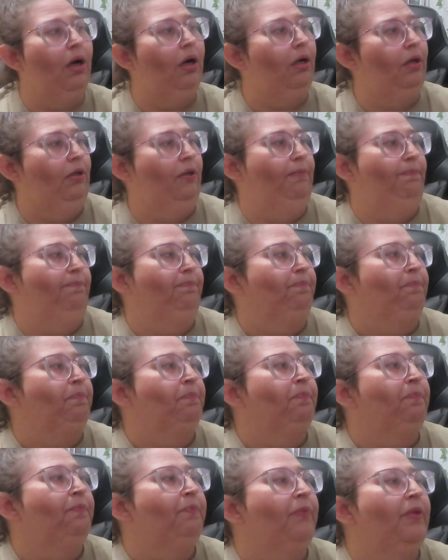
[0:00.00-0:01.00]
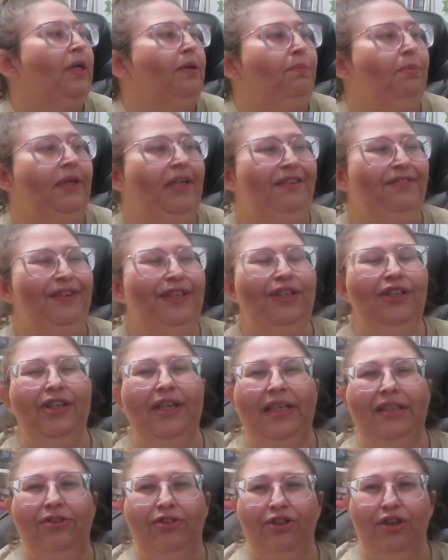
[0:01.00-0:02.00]
but I figured
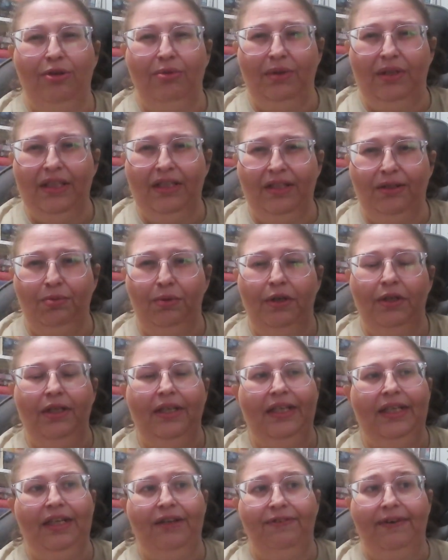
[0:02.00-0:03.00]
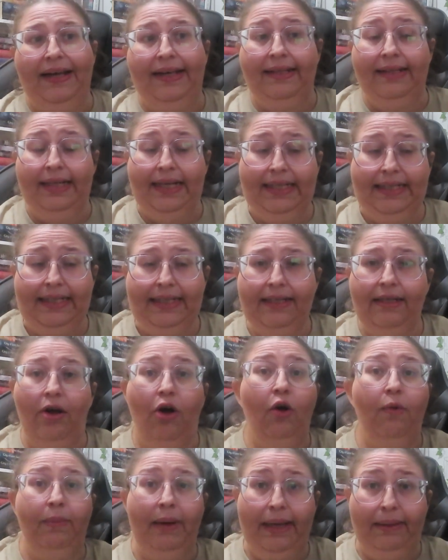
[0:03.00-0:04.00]
I'd start with this one, and if I like it,
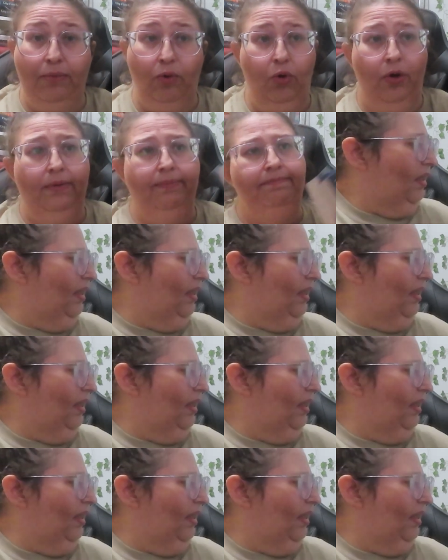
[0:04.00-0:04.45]
I'll buy more.